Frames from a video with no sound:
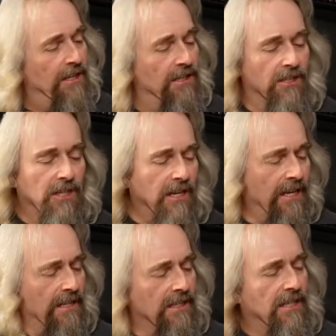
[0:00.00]

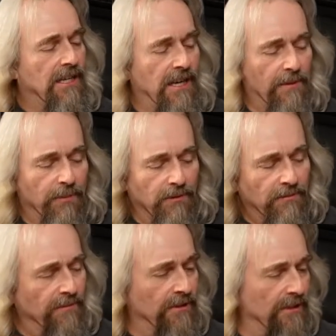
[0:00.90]
J.S. Campbell,
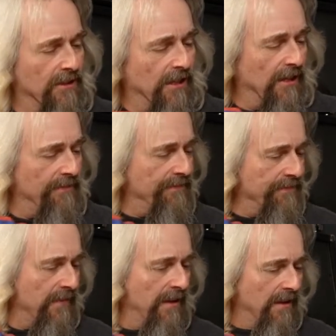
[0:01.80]
which is a
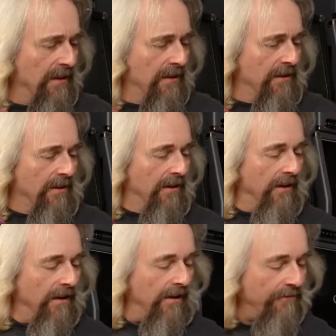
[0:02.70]

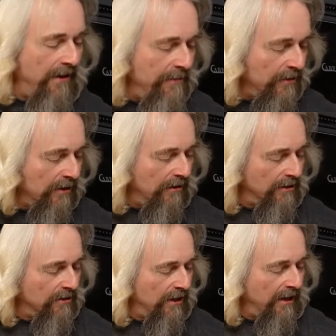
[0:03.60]
famous
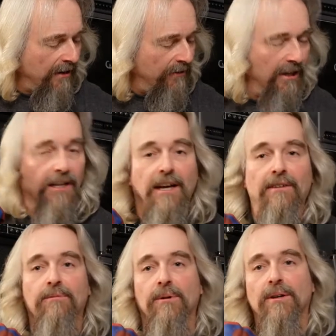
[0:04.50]
artist that I really
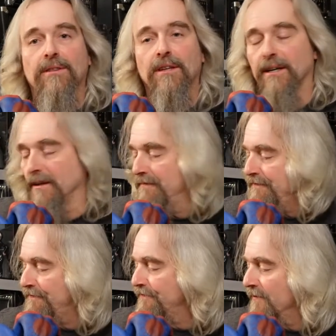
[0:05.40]
like with
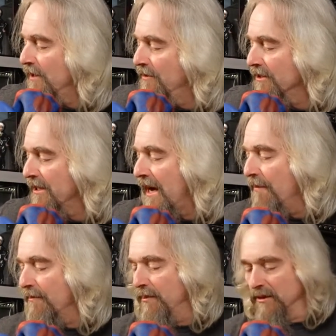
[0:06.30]
who does
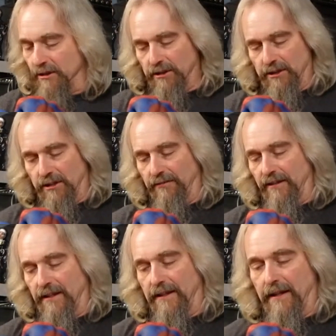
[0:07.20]
comic books and stuff
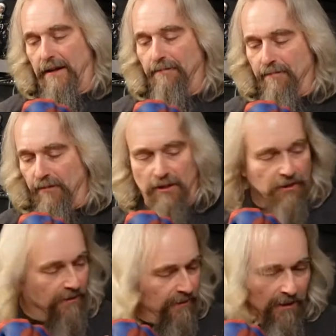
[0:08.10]
like that.
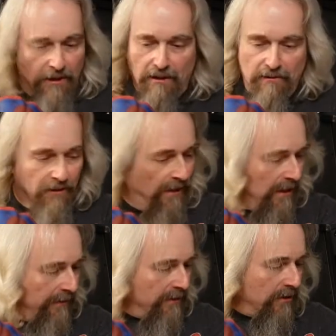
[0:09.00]
Really
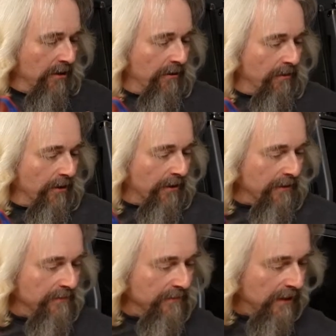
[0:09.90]
love his artwork.
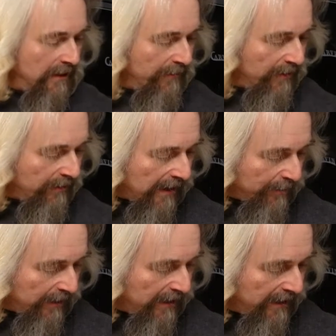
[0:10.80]
Let me grab
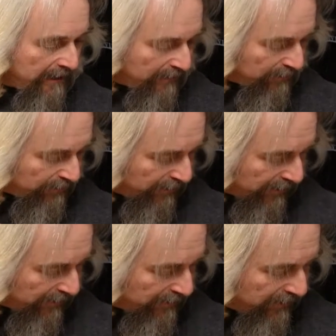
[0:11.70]
her head as
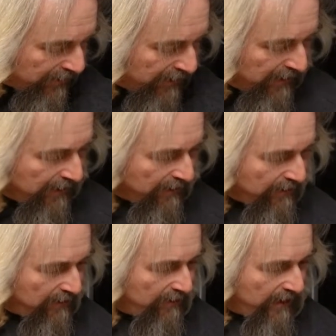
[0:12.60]
well,
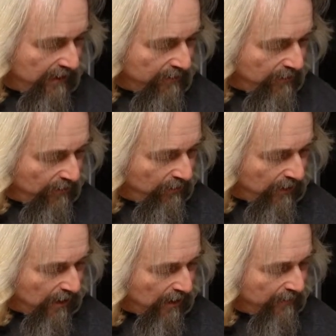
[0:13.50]
because you have
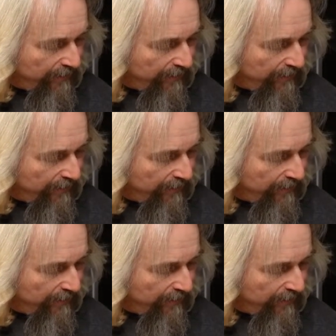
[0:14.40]
to